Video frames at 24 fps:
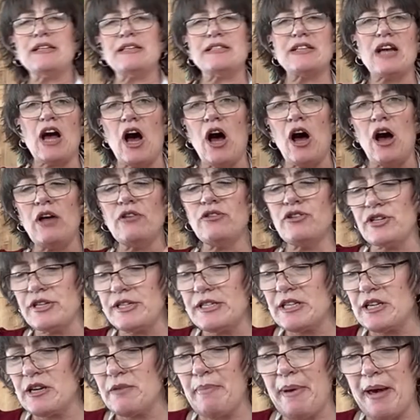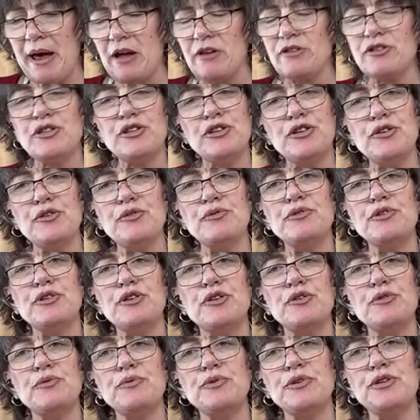it's all just about two,
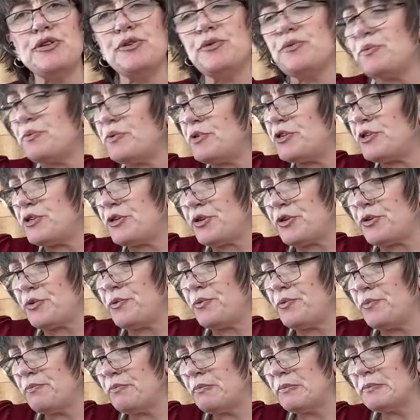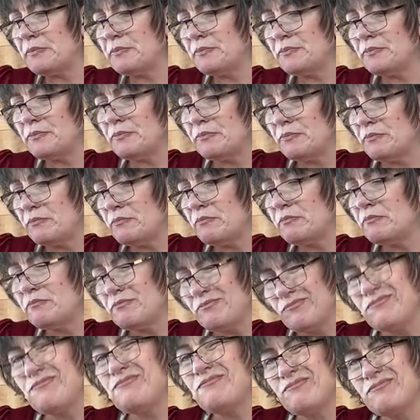two, two, two,
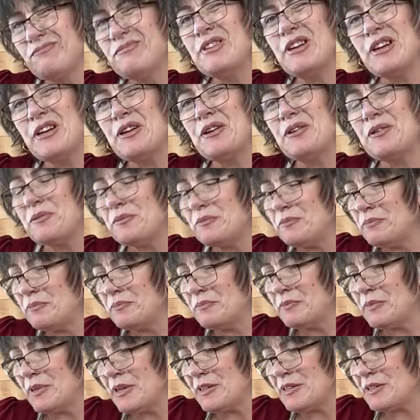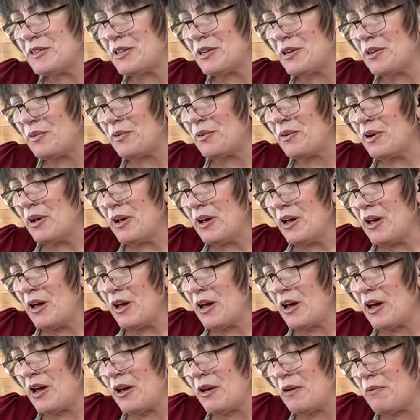you know. So,
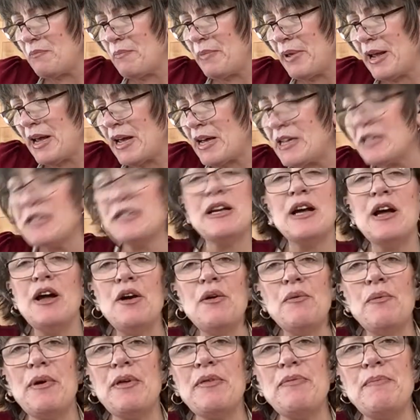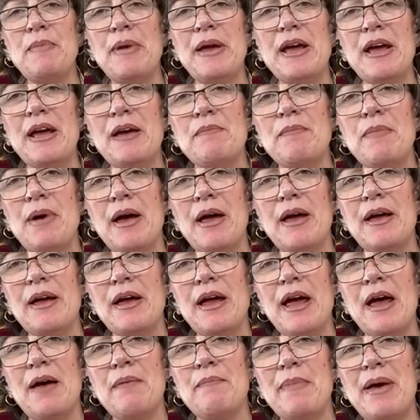because with me and
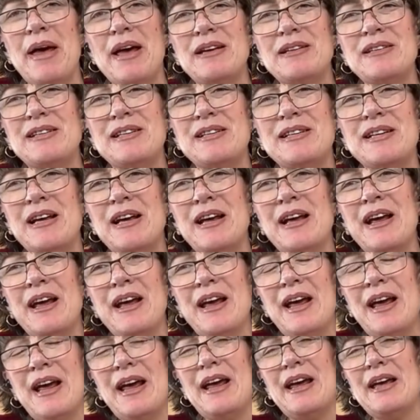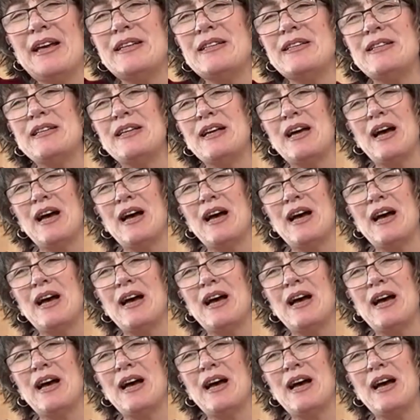my MS, it's